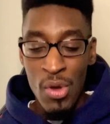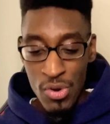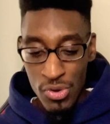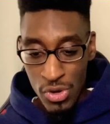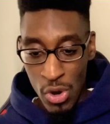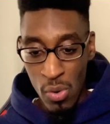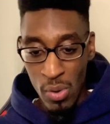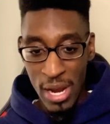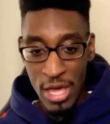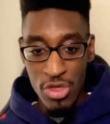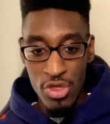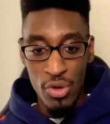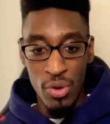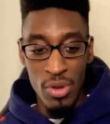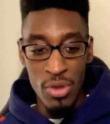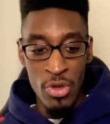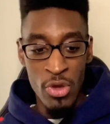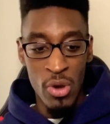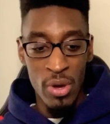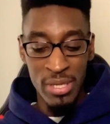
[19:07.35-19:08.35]
Don't let
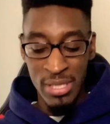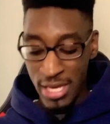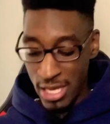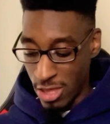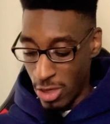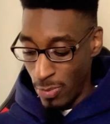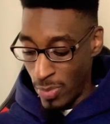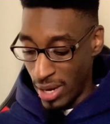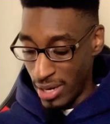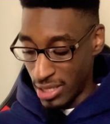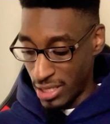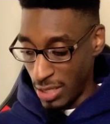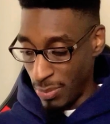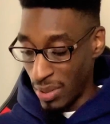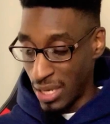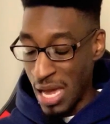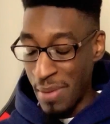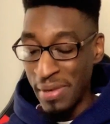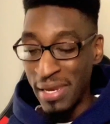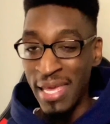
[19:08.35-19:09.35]
your disability
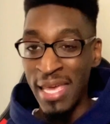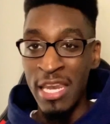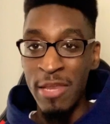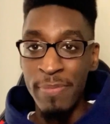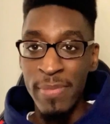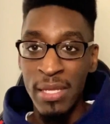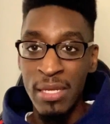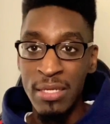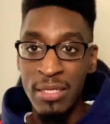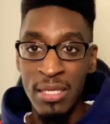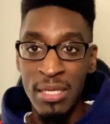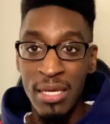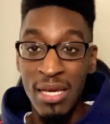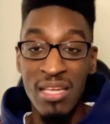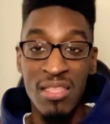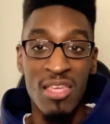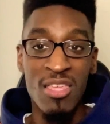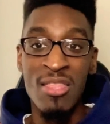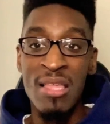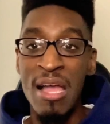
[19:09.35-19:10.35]
become an inability,
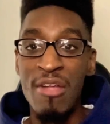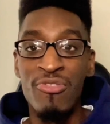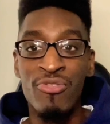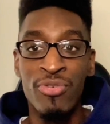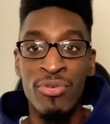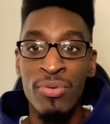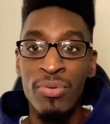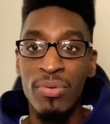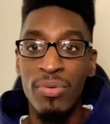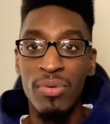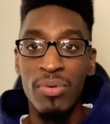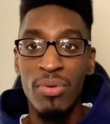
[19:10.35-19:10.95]
because it's not true.